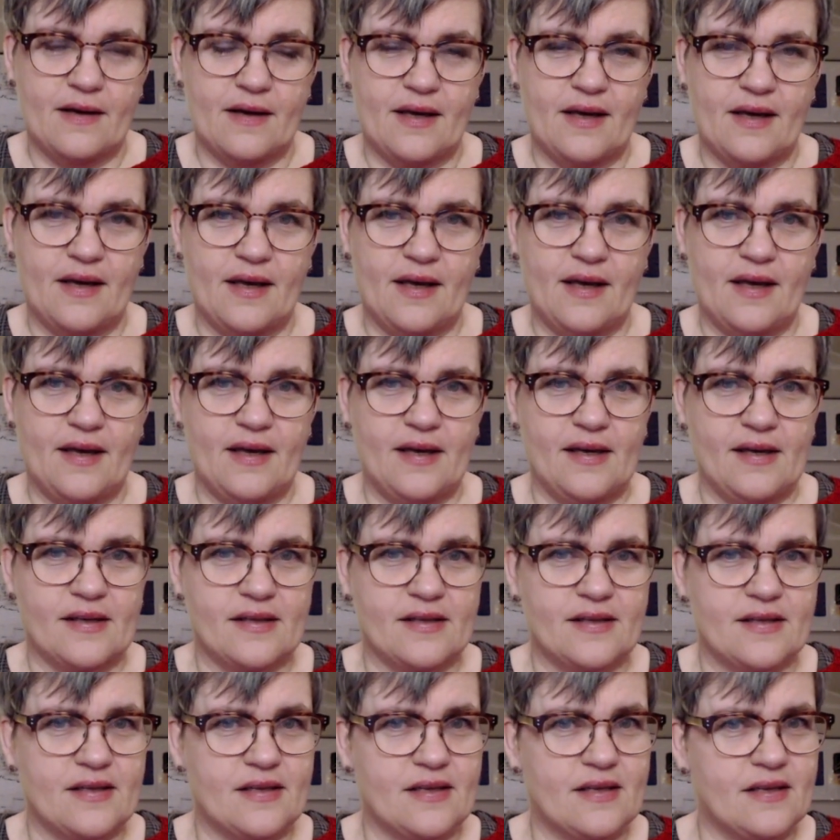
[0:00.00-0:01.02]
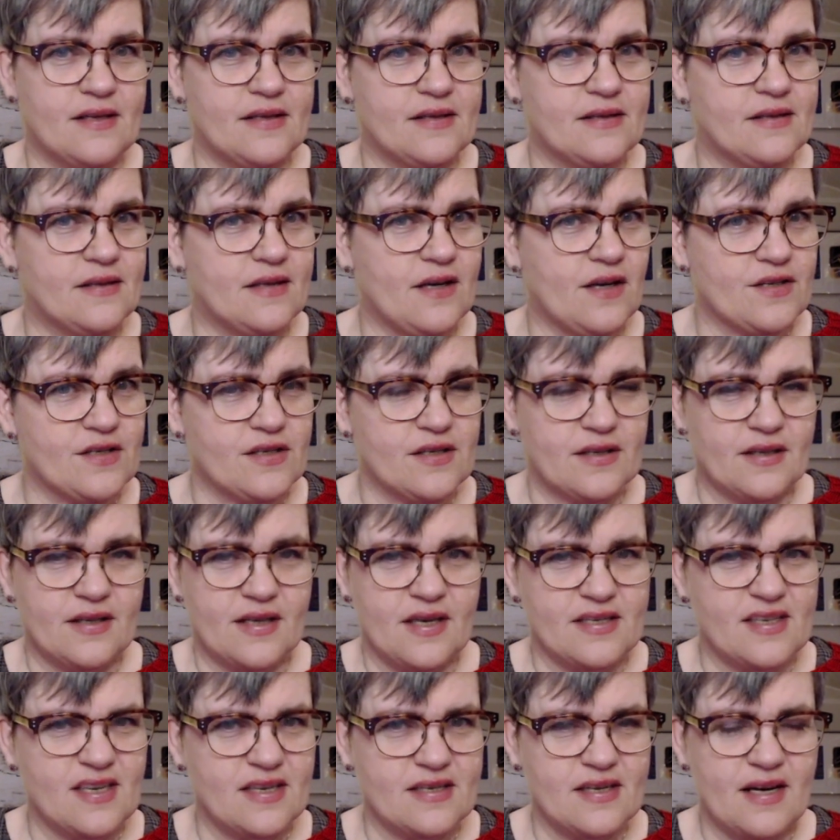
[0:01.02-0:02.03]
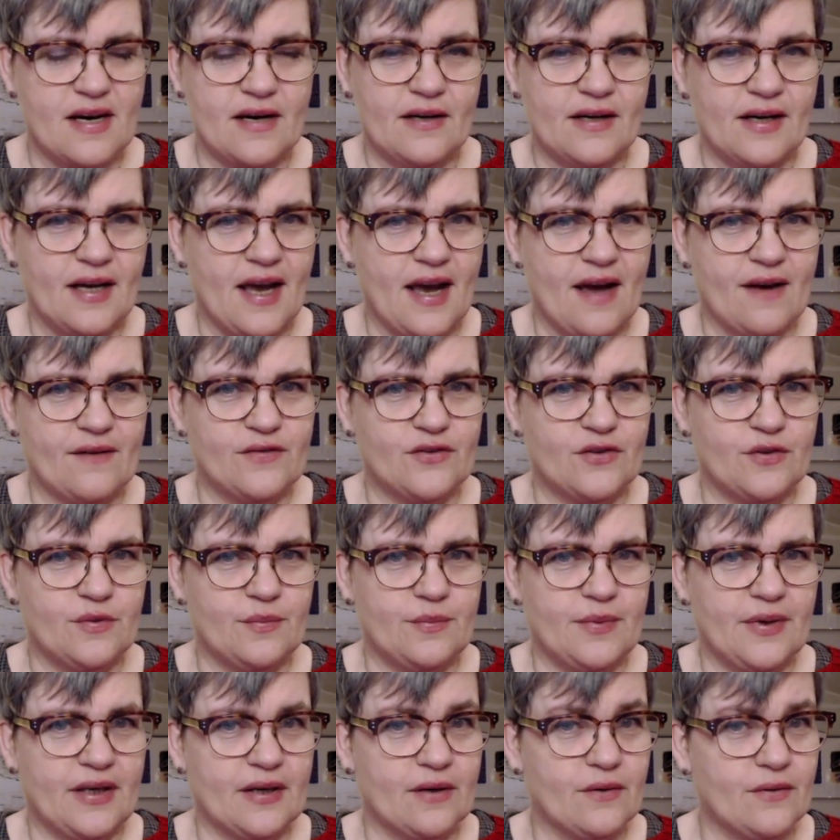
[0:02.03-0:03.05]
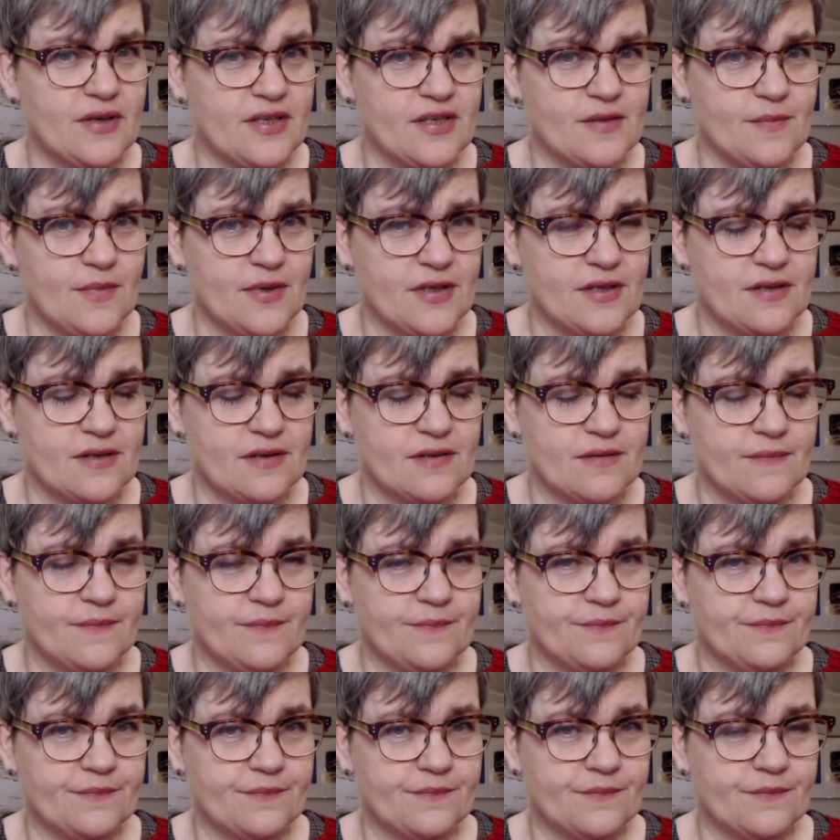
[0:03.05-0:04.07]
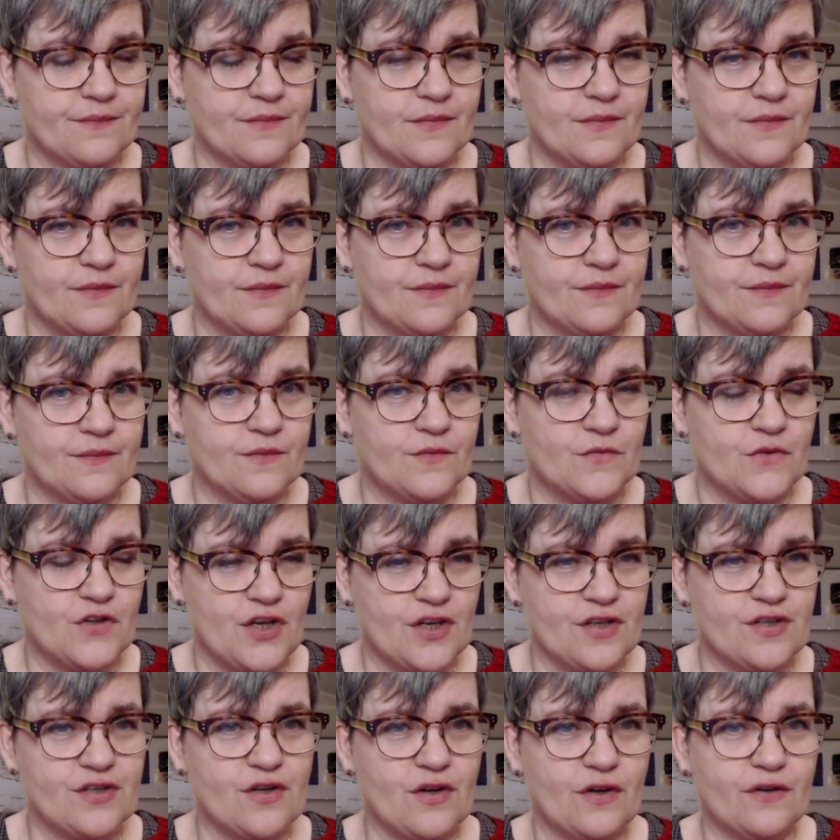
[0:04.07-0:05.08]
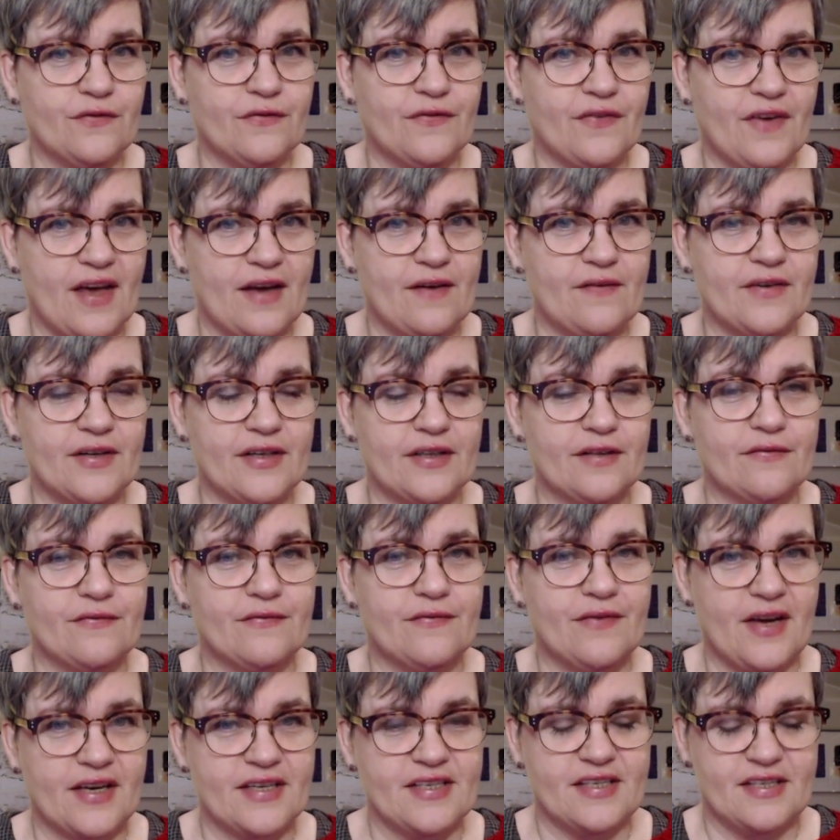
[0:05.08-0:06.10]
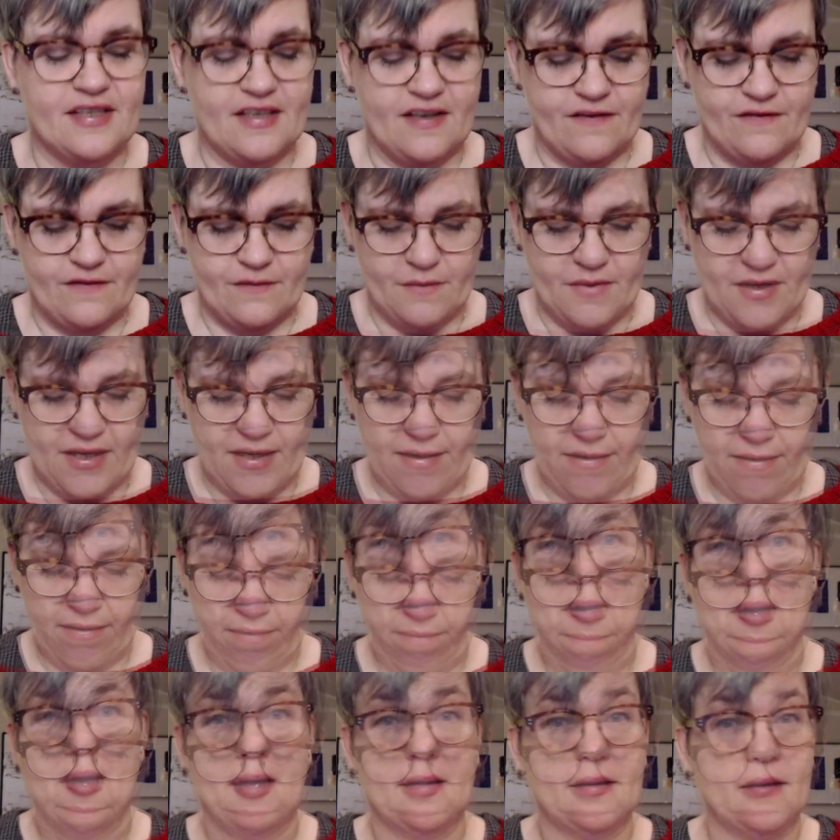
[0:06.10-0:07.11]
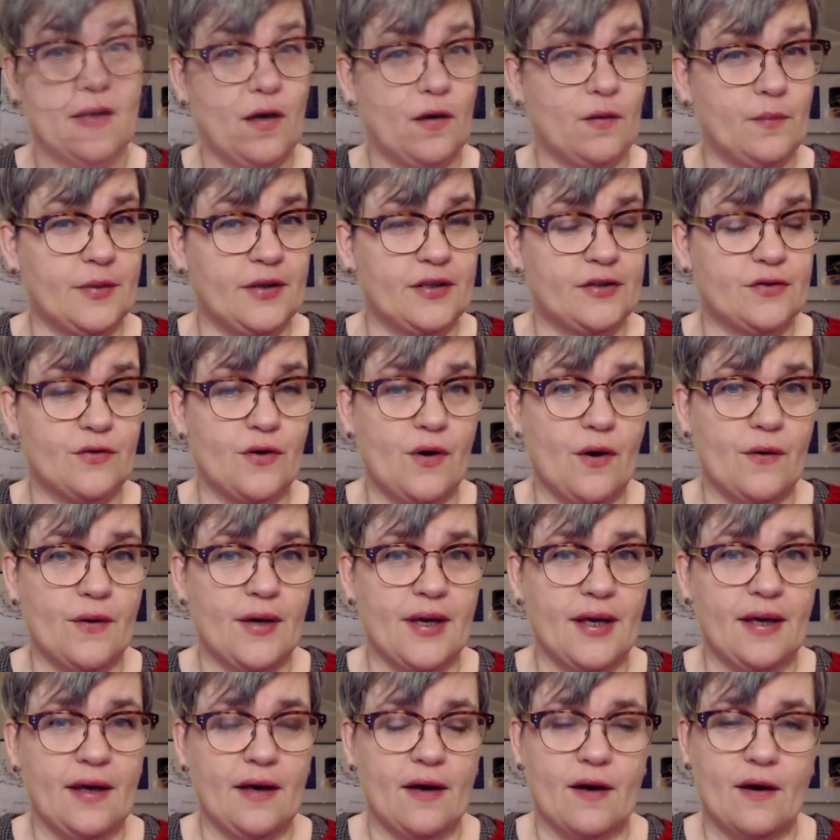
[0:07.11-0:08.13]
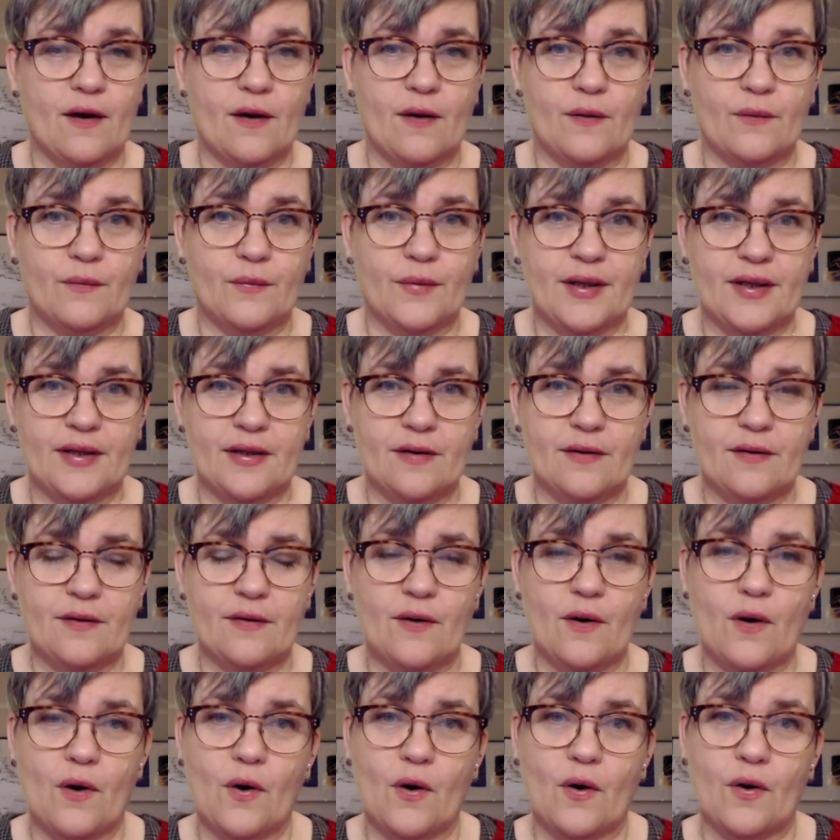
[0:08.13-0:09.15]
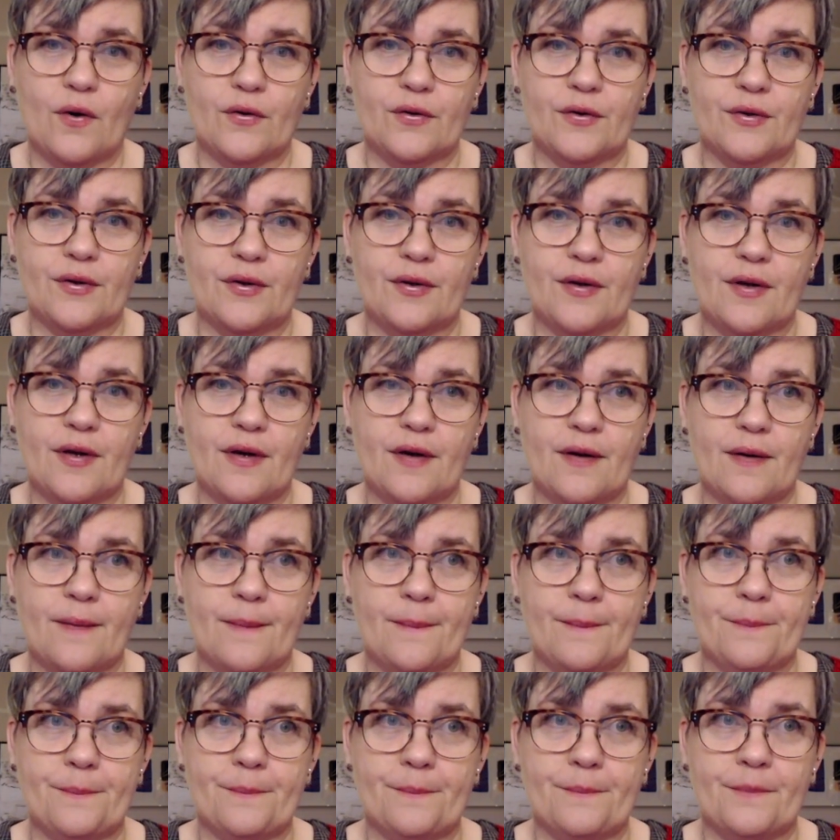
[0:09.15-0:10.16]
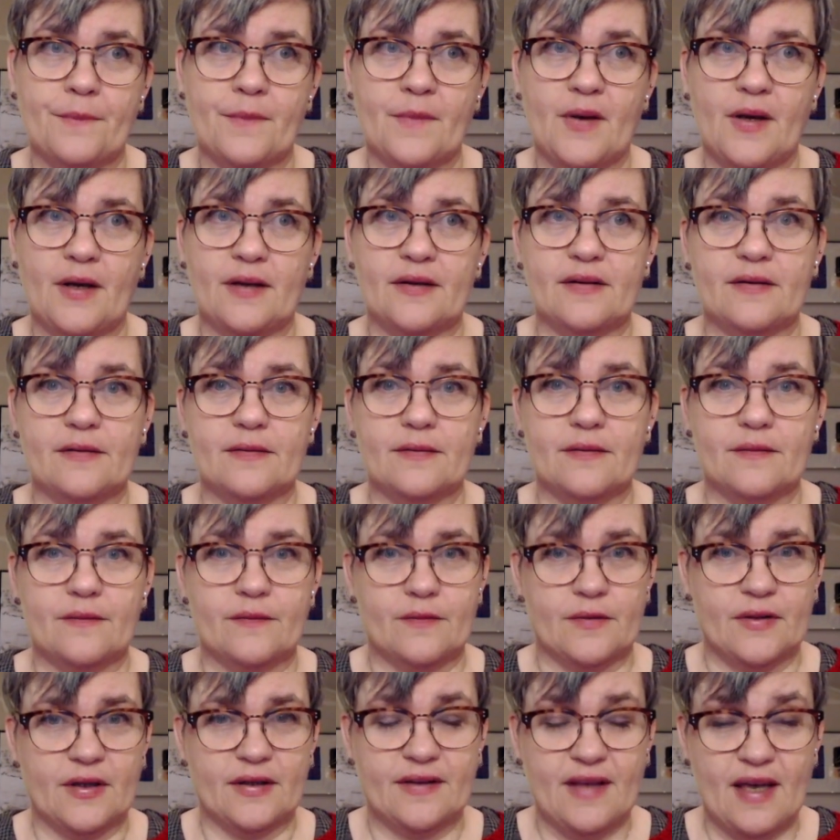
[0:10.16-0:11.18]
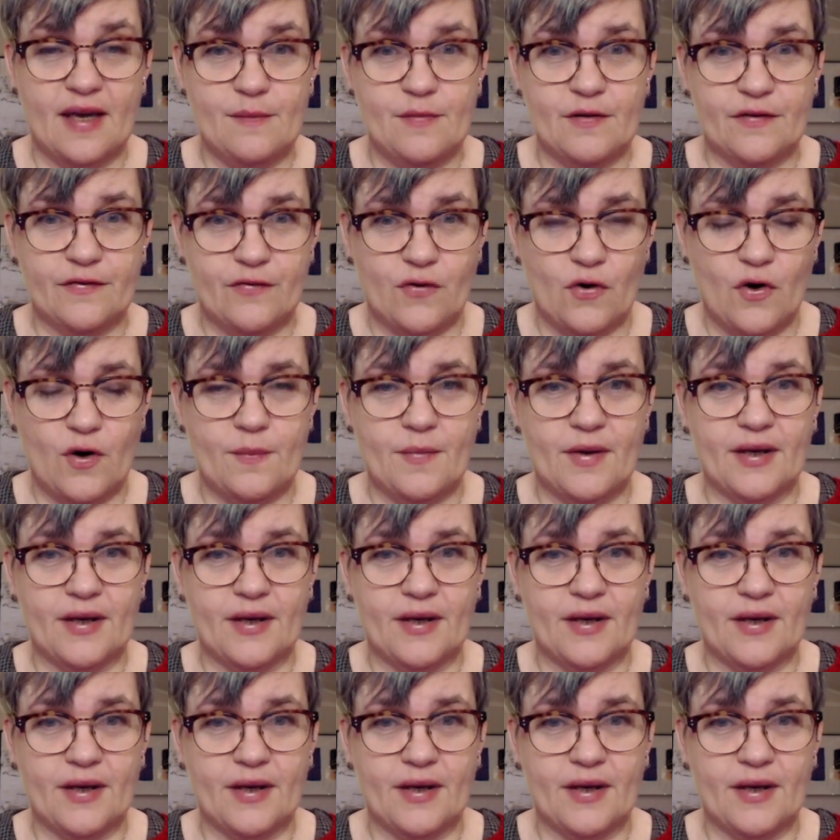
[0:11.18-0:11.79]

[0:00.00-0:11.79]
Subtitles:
It doesn't necessarily have to be Christmas, just your favorite festive meal. And I'll be drawing a winner on the day before my